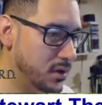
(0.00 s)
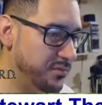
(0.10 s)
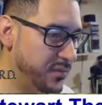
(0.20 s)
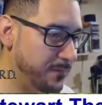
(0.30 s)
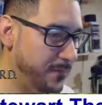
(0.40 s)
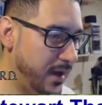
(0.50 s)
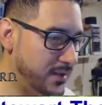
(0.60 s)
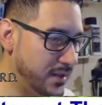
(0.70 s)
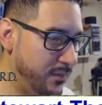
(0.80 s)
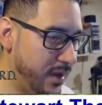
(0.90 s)
But
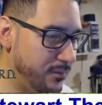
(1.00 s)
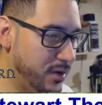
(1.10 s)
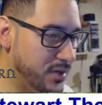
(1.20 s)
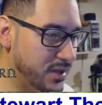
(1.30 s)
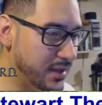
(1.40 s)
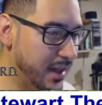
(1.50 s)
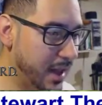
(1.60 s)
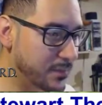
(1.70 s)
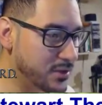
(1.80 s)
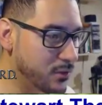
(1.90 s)
finding the main bridge
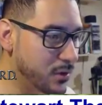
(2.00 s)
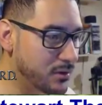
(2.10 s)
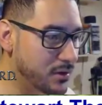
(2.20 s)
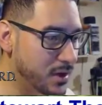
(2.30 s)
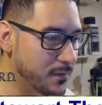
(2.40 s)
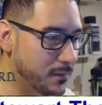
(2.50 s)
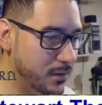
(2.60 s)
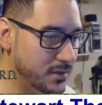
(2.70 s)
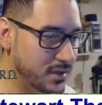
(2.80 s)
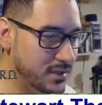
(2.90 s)
collapse, you weren't looking for a
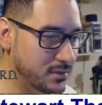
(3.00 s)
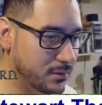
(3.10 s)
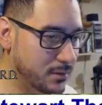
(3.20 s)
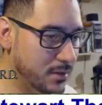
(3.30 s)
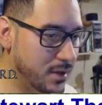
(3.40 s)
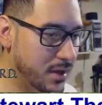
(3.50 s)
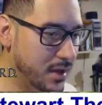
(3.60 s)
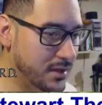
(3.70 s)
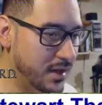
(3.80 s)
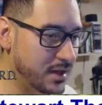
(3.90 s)
detour,
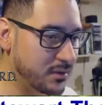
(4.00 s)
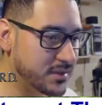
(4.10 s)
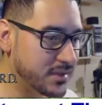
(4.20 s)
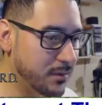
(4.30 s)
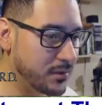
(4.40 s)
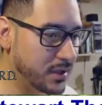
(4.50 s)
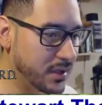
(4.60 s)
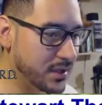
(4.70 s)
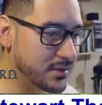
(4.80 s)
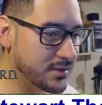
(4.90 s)
and ended up stumbling
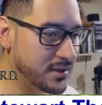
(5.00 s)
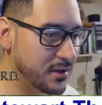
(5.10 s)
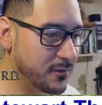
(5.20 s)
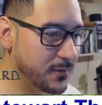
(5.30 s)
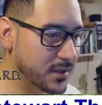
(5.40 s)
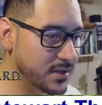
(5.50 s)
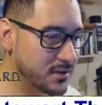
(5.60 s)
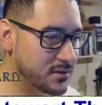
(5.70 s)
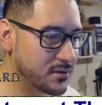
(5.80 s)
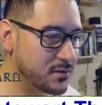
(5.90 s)
into Slowflix and
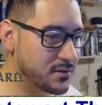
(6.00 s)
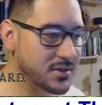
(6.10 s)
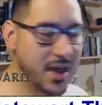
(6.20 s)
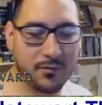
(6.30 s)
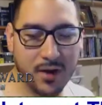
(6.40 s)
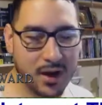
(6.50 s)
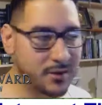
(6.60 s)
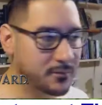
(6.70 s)
his crew, is that right?